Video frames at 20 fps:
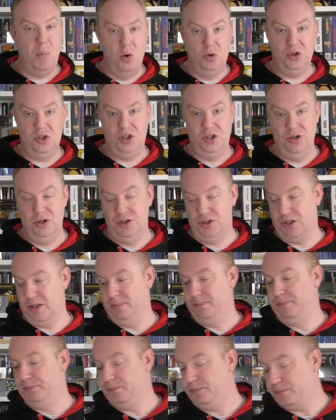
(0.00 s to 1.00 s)
Monsters.
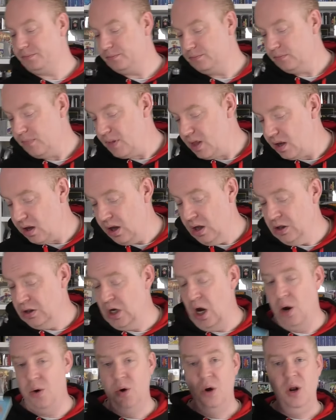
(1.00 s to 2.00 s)

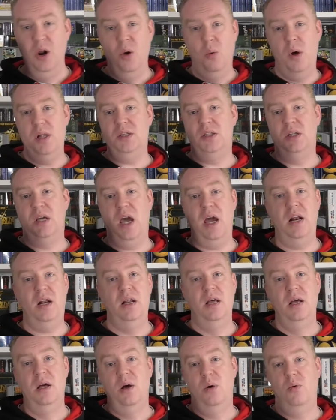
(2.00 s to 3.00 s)
So once
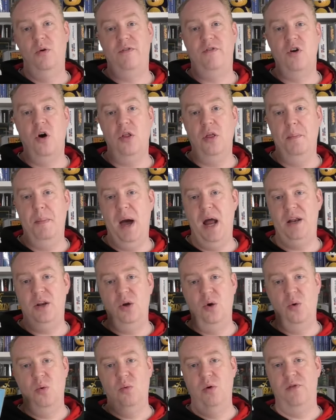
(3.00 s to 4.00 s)
again, we've got the
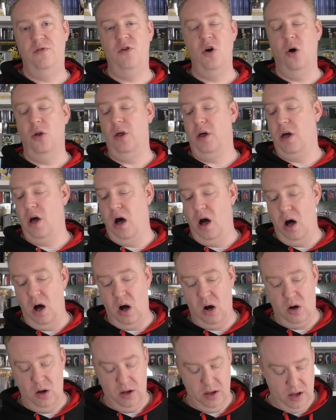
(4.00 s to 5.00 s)
manual, we've got the
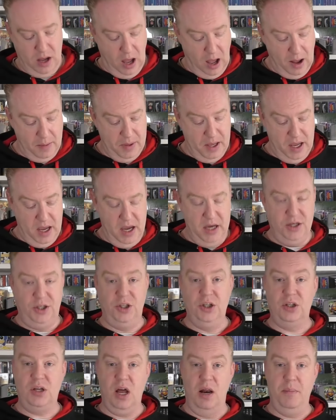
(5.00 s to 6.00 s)
cart. It is
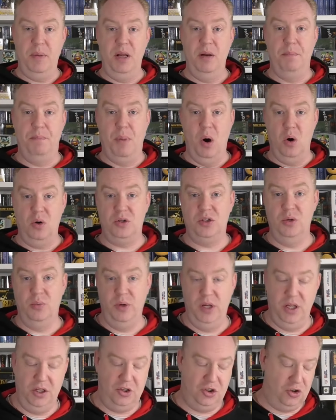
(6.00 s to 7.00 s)
just going to be the box that
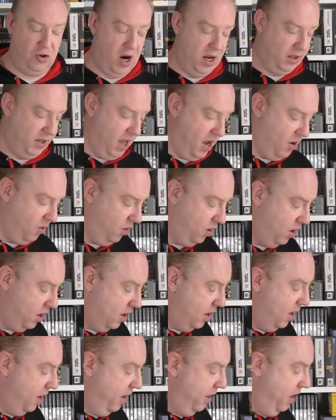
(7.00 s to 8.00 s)
we need to track down.
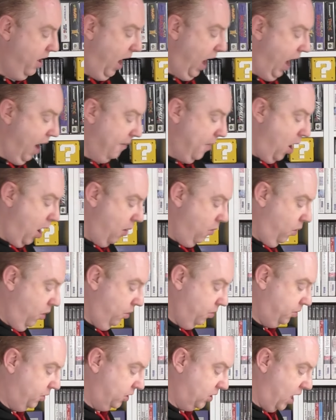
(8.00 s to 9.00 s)
I
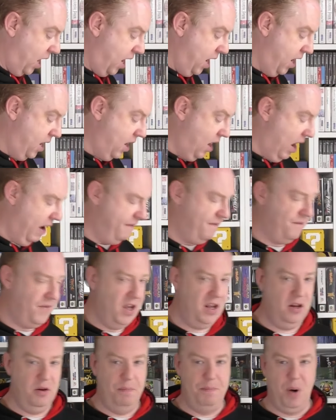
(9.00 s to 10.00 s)
will say I
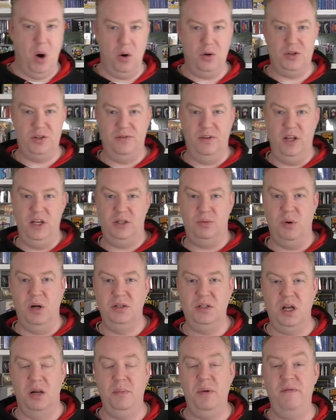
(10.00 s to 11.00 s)
think the box for this
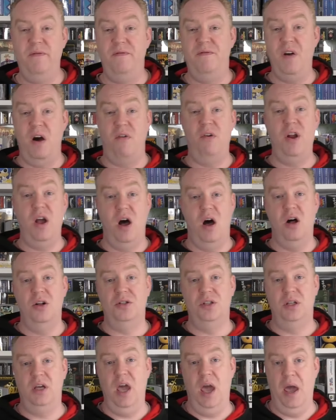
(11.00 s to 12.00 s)
one's going to be very hard
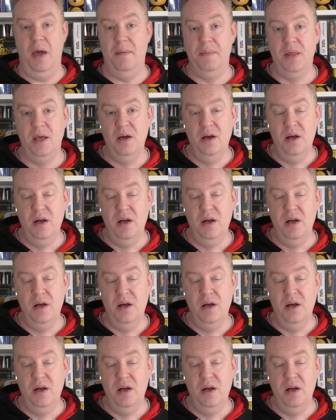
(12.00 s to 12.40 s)
to get,